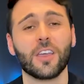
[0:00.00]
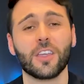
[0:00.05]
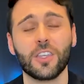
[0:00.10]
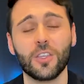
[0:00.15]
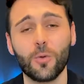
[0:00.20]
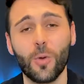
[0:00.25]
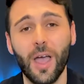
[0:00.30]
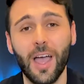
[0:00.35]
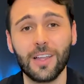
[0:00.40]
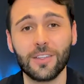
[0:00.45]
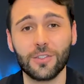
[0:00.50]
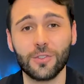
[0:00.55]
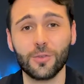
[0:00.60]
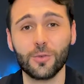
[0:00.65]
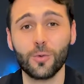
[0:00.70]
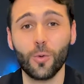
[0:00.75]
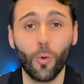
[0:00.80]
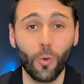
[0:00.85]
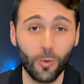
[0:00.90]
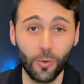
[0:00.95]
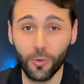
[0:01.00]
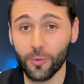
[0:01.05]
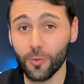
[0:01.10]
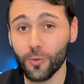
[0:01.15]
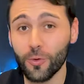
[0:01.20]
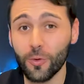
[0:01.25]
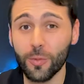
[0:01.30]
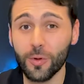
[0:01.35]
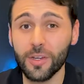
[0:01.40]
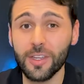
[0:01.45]
You had to order
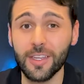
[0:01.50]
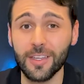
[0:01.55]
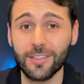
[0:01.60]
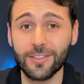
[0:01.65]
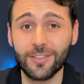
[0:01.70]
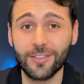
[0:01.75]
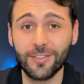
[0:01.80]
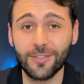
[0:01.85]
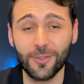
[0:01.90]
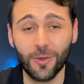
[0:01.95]
Uber Eats.